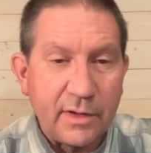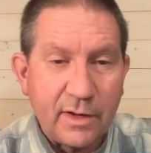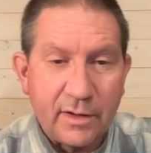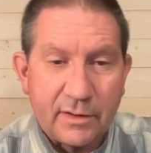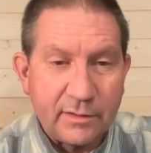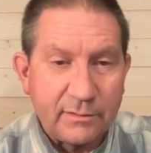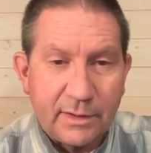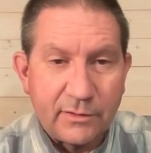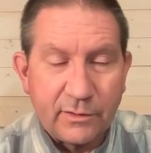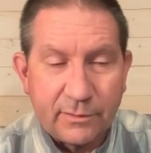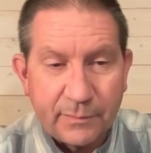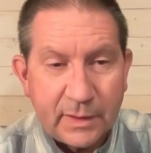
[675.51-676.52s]

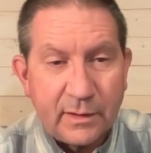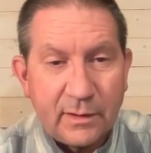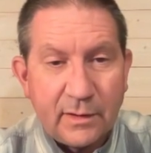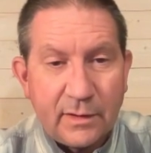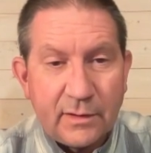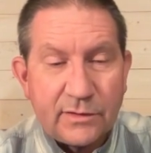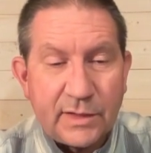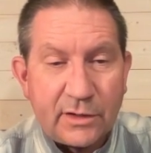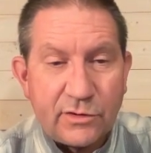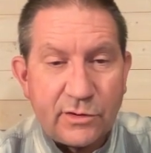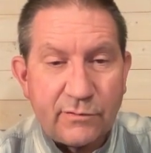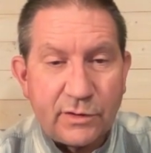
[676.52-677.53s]
another
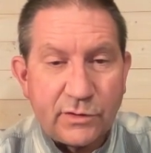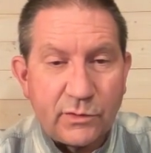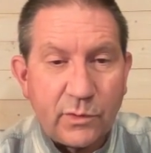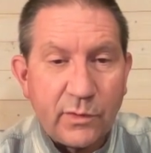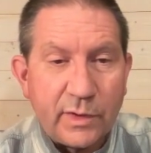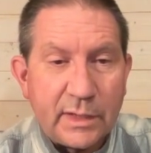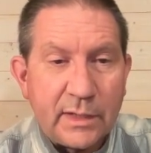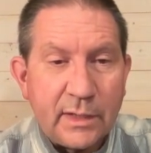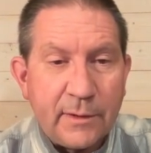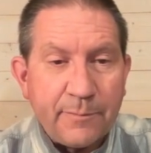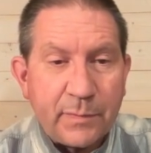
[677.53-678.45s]
section of the story.